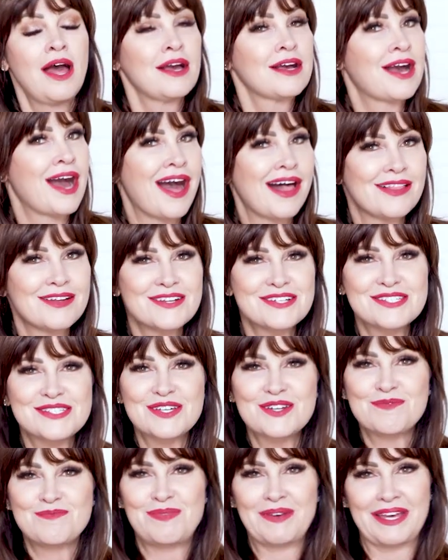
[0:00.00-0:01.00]
Colors
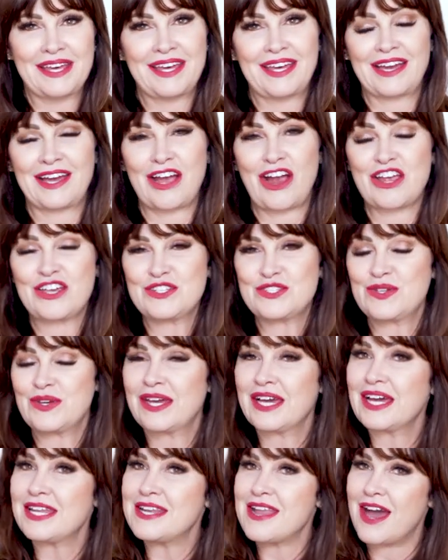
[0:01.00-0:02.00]
are big. Are you
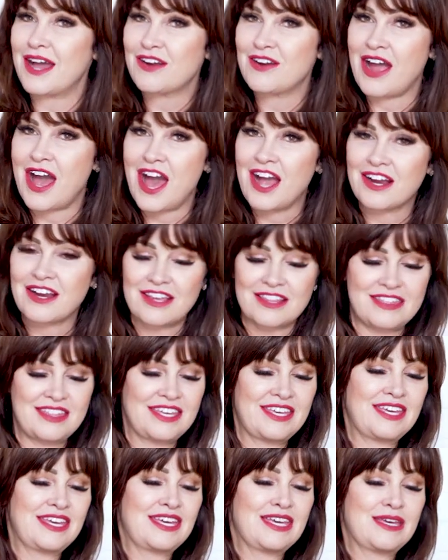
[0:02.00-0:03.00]
doing a nutcracker
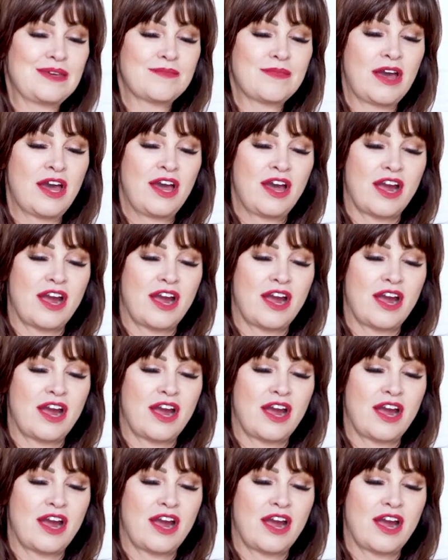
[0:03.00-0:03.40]
theme?